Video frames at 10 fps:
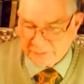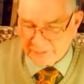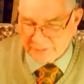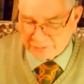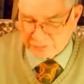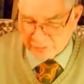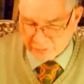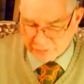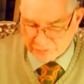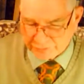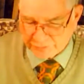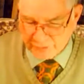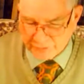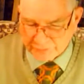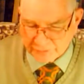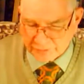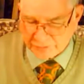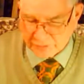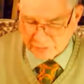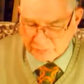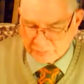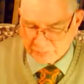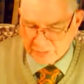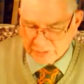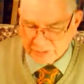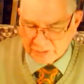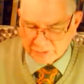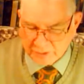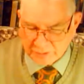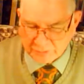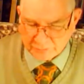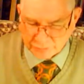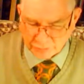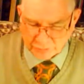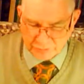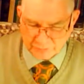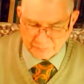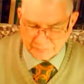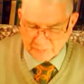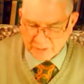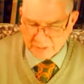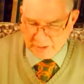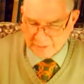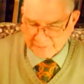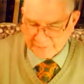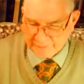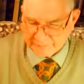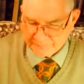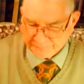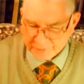He had gone. His Father had come and got him, took him out of there.